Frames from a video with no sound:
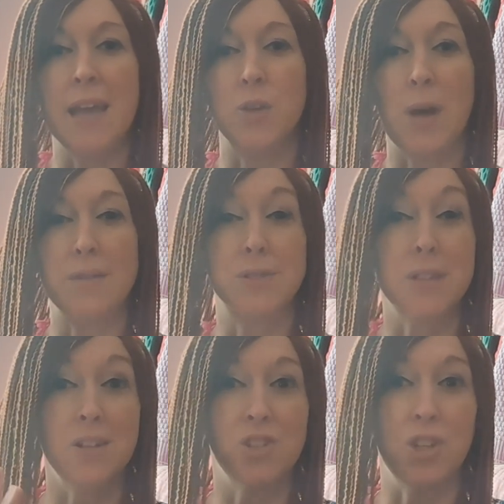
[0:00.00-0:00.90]
and you have
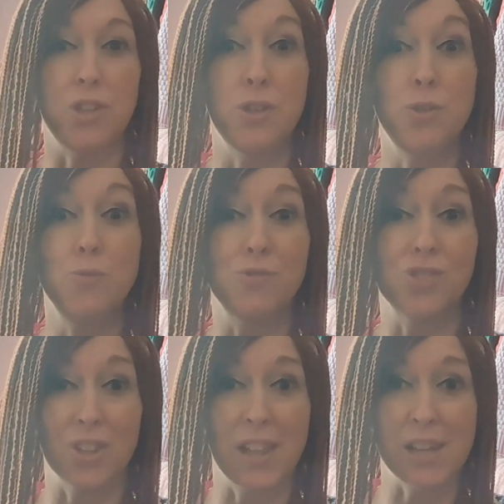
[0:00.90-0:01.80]
such a huge
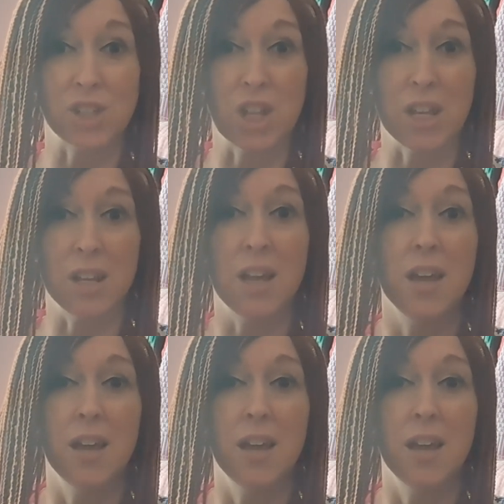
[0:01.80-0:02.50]
selection